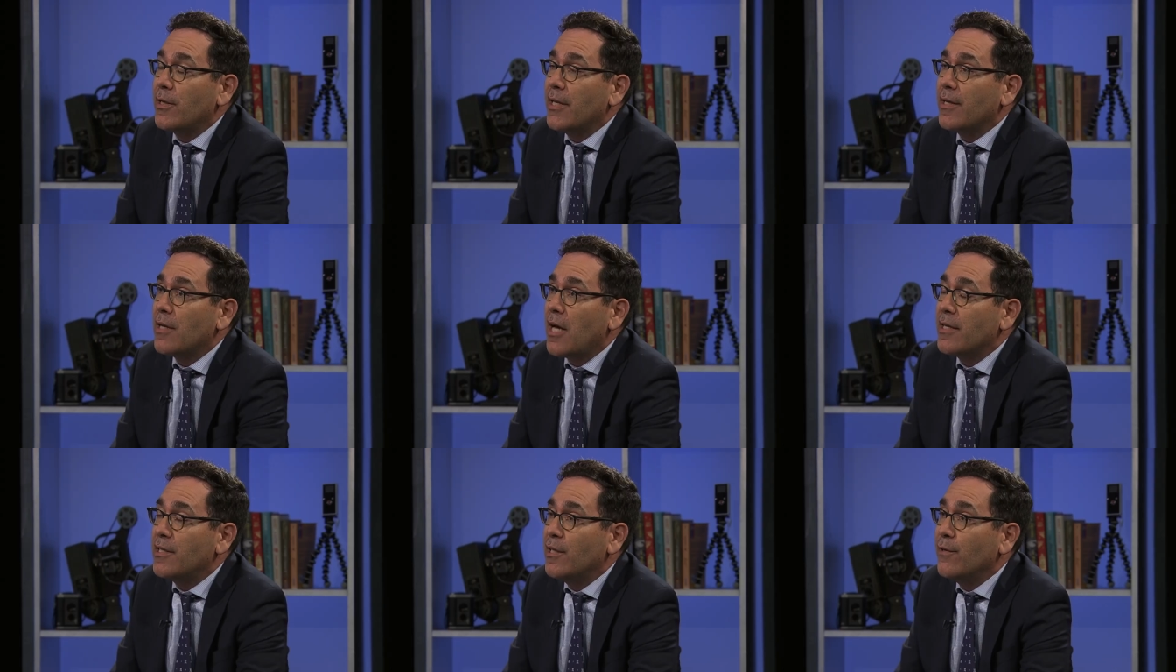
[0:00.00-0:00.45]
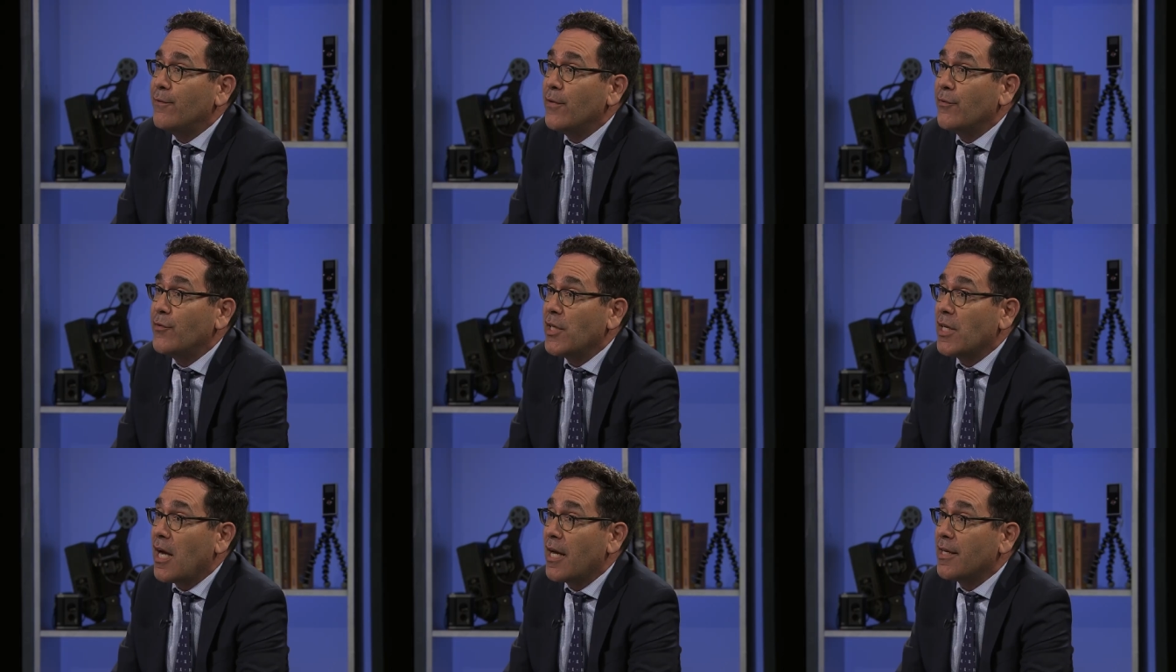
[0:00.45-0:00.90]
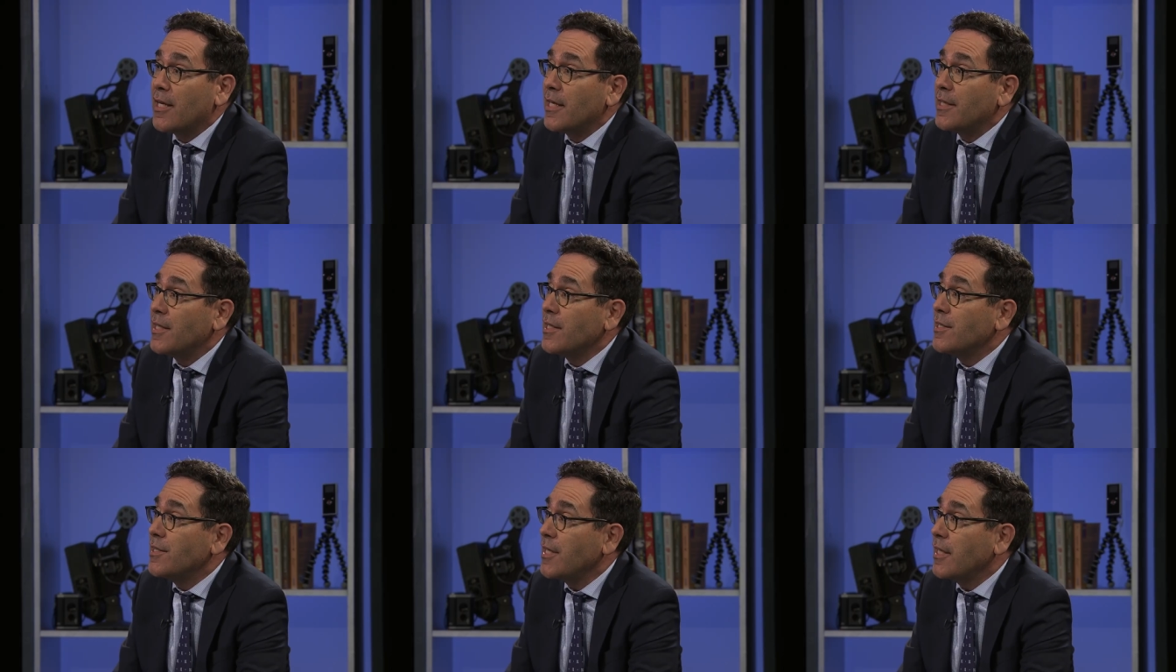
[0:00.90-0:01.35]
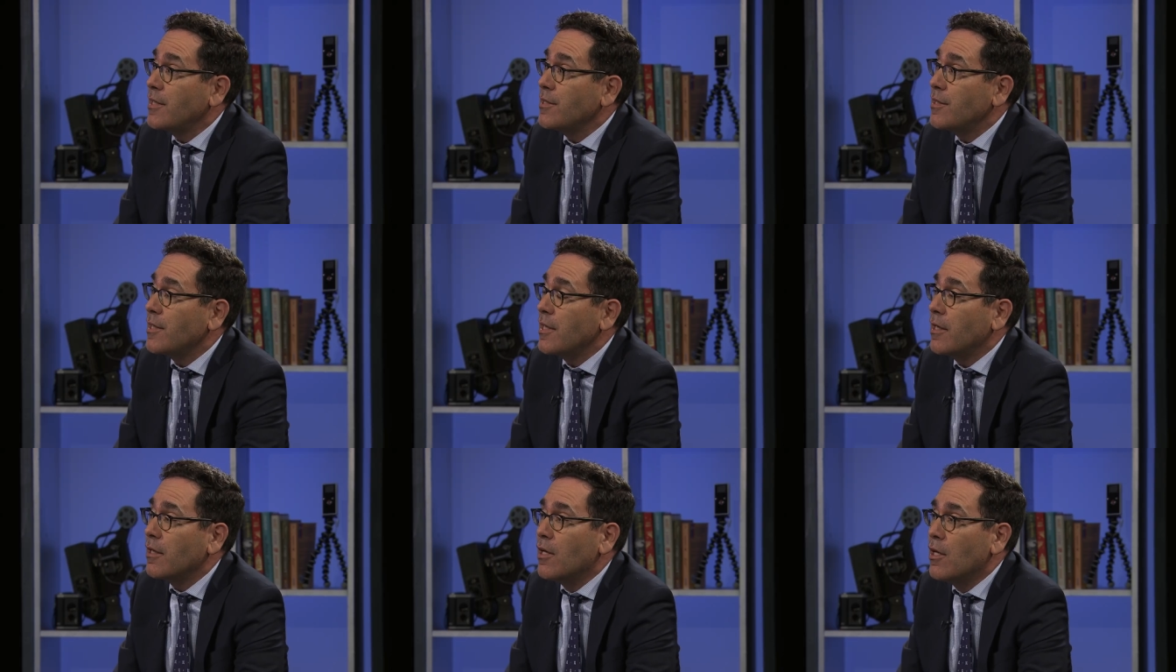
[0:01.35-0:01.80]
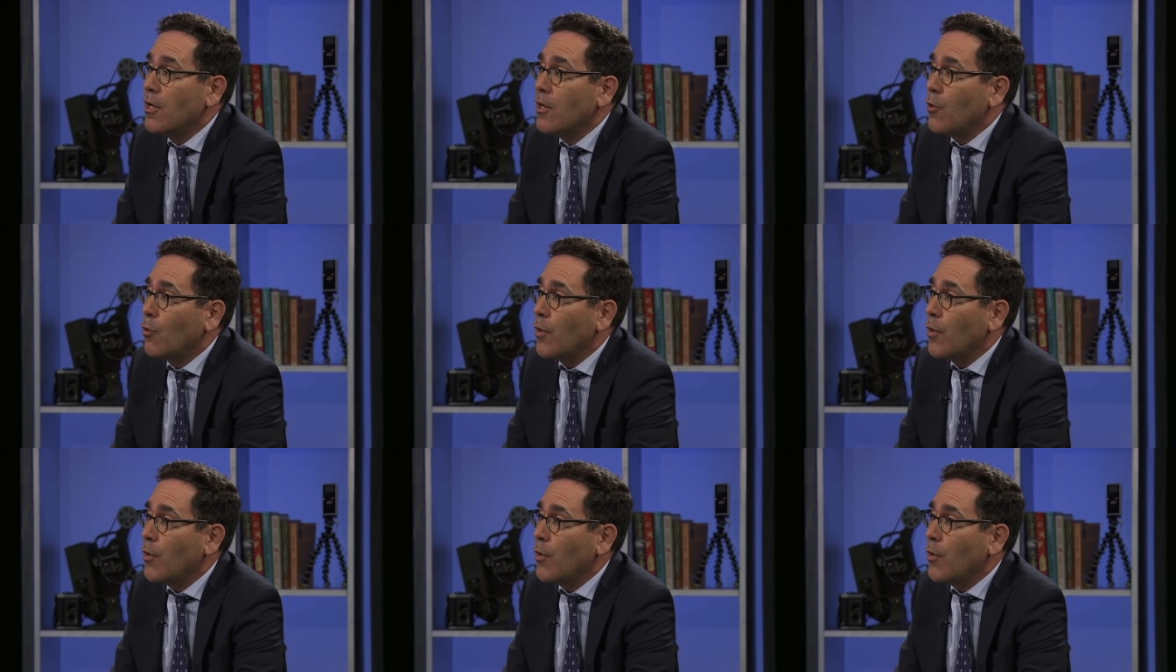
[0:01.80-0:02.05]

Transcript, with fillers: in 1959, 1960,